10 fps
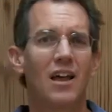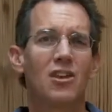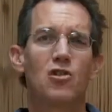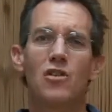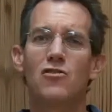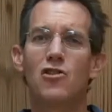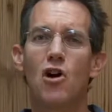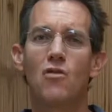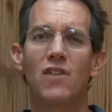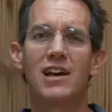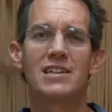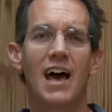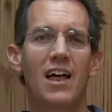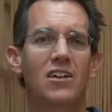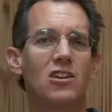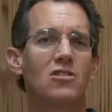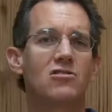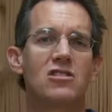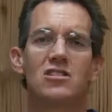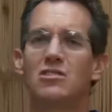that you have no vitality in your
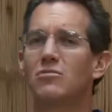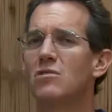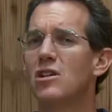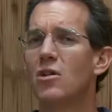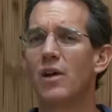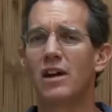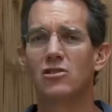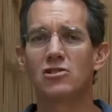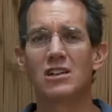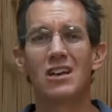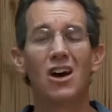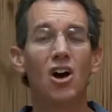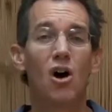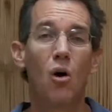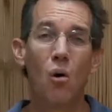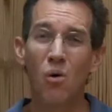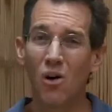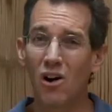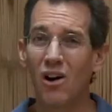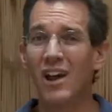system, no energy,
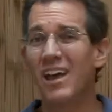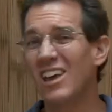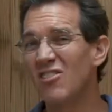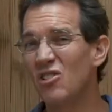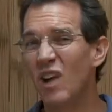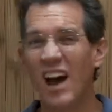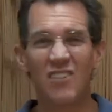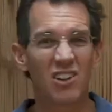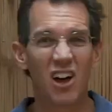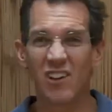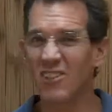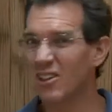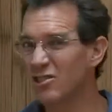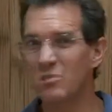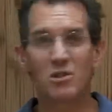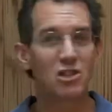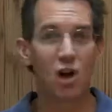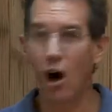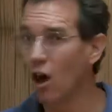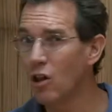or if you have a lot of energy but
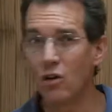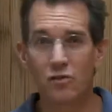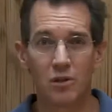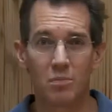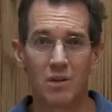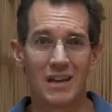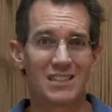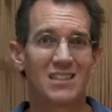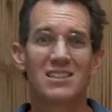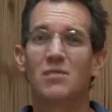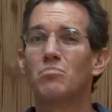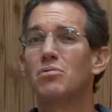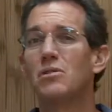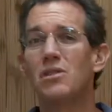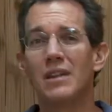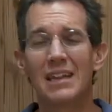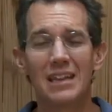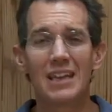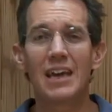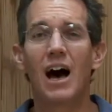it's all over the place, it's
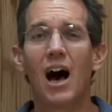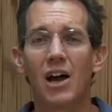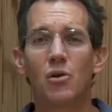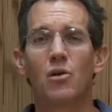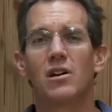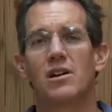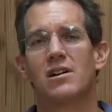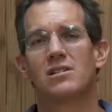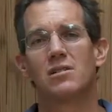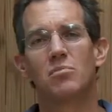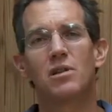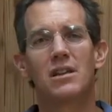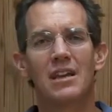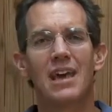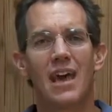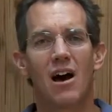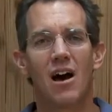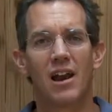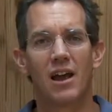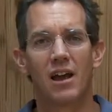completely unorganized, completely
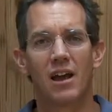chaotic.